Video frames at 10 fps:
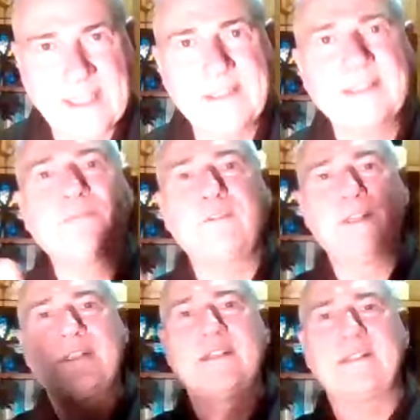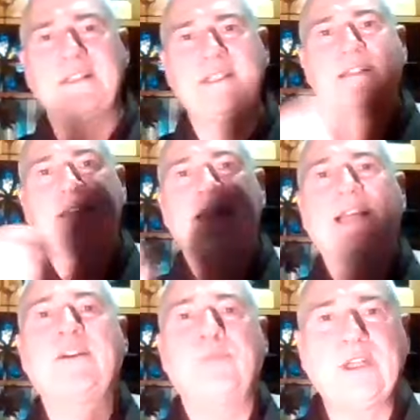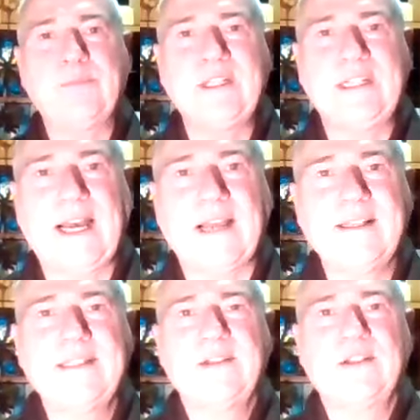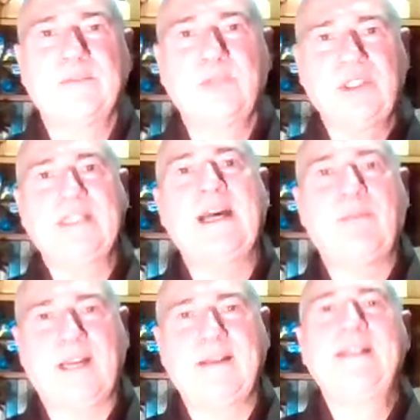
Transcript: Let's say, for instance, it is Sakyamuni Buddha or Buddha Gautama.